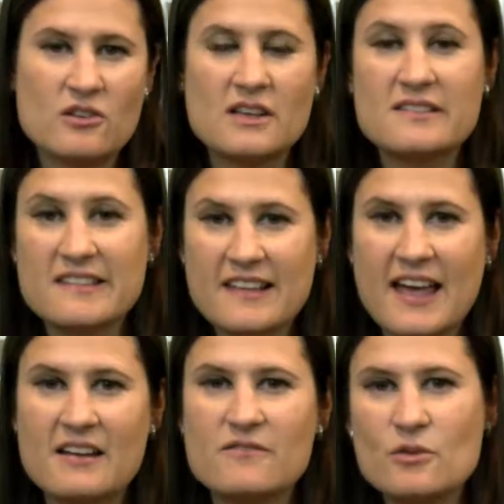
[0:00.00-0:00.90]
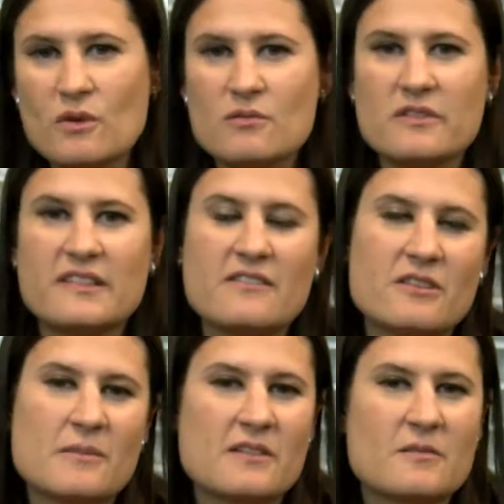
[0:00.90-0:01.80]
you can decide if you want to receive
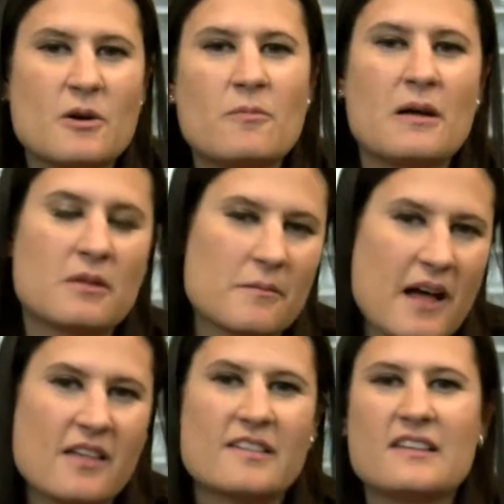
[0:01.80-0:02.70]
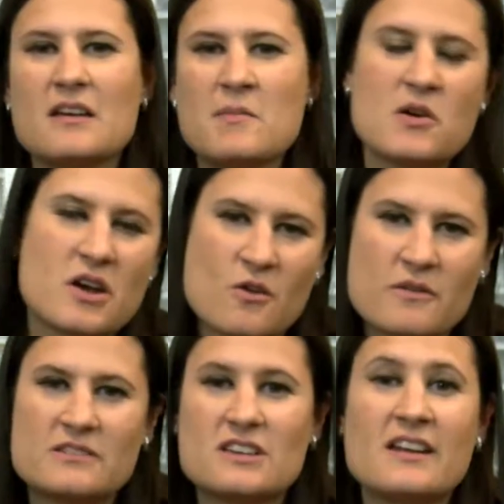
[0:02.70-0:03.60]
emails about public policy, about
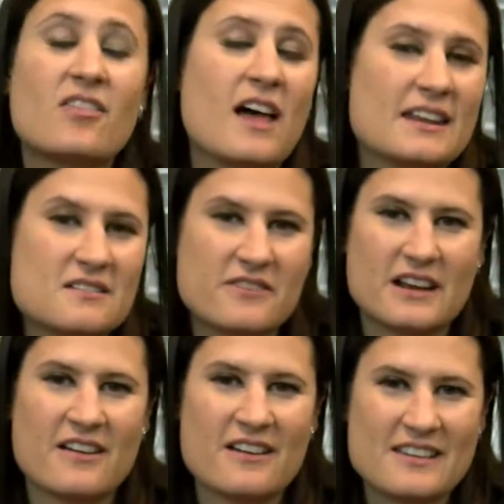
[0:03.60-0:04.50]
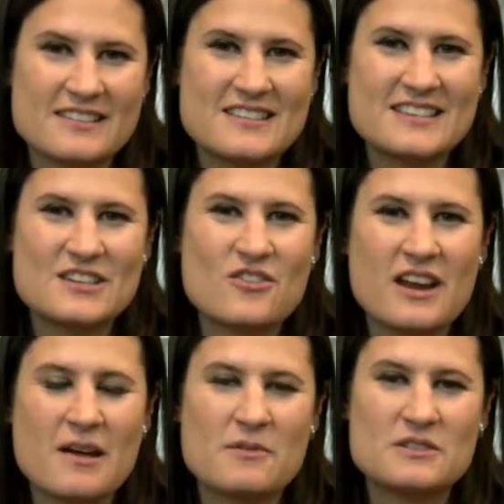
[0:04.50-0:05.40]
outreach, and a lot of different areas. So that's a
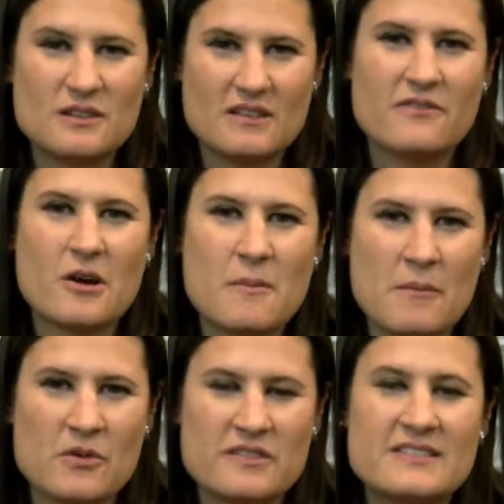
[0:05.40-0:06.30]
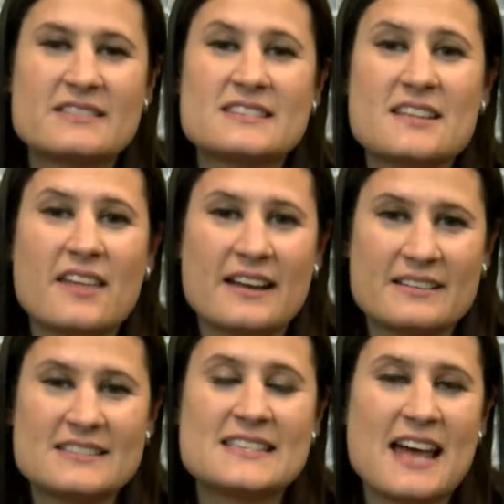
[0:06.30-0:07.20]
great opportunity for our members to select
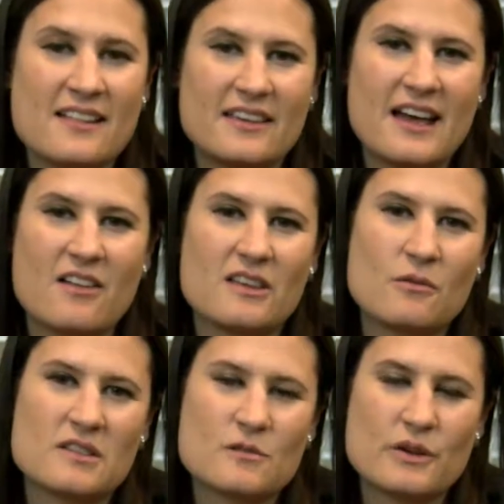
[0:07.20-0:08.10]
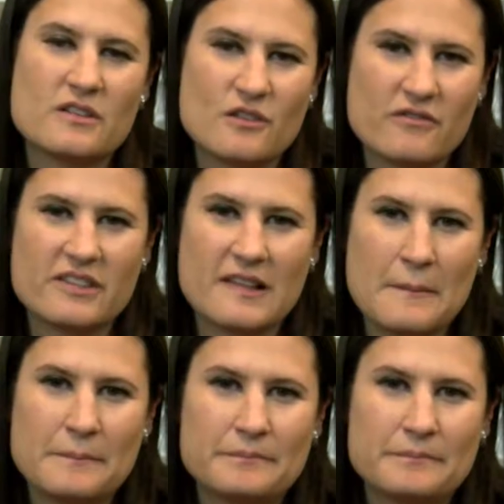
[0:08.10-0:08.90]
exactly how they want SWE to service them.